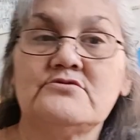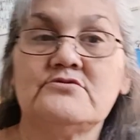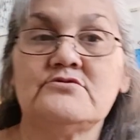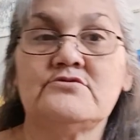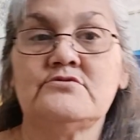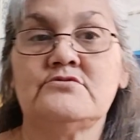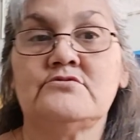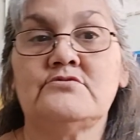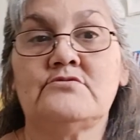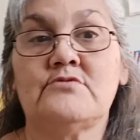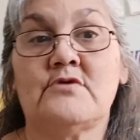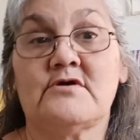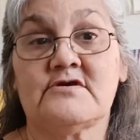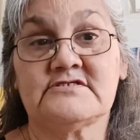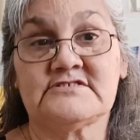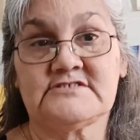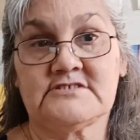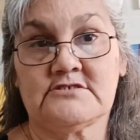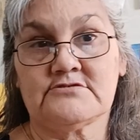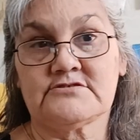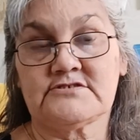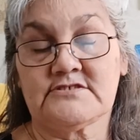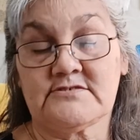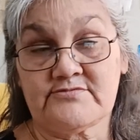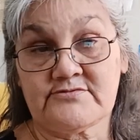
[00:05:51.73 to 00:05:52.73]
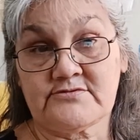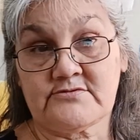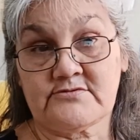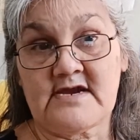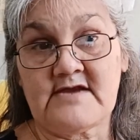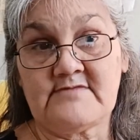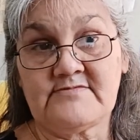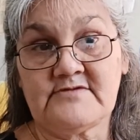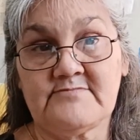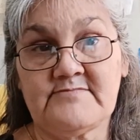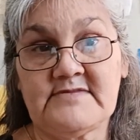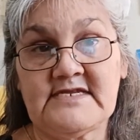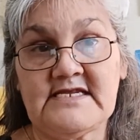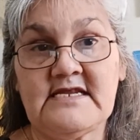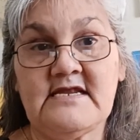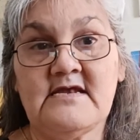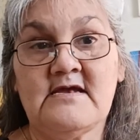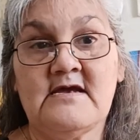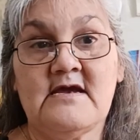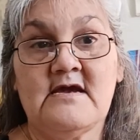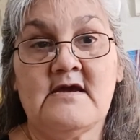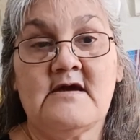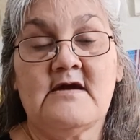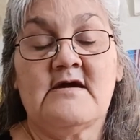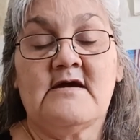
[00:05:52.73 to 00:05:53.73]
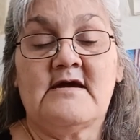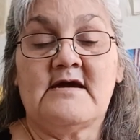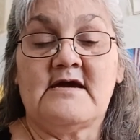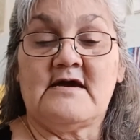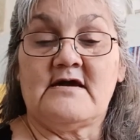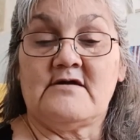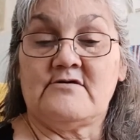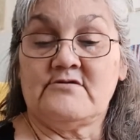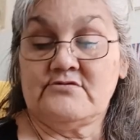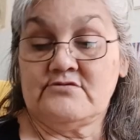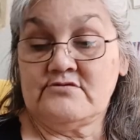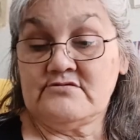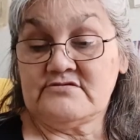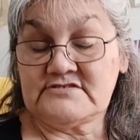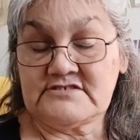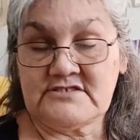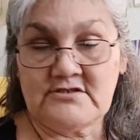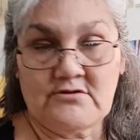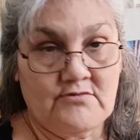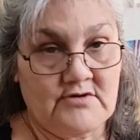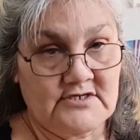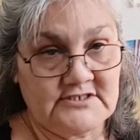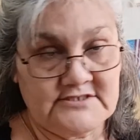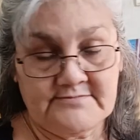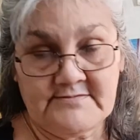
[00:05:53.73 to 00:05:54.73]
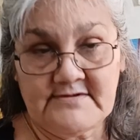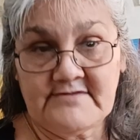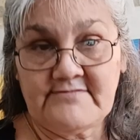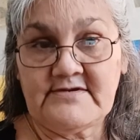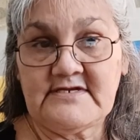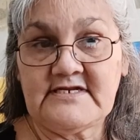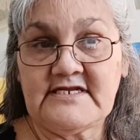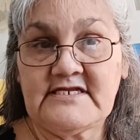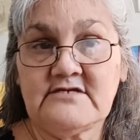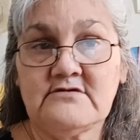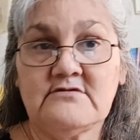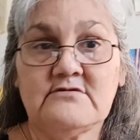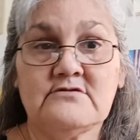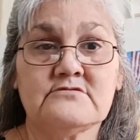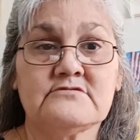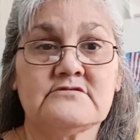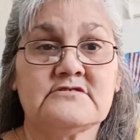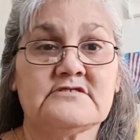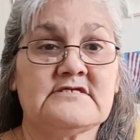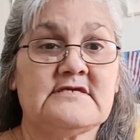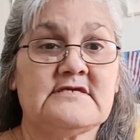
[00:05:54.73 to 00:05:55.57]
who are still subscribed to me, who still watch my videos,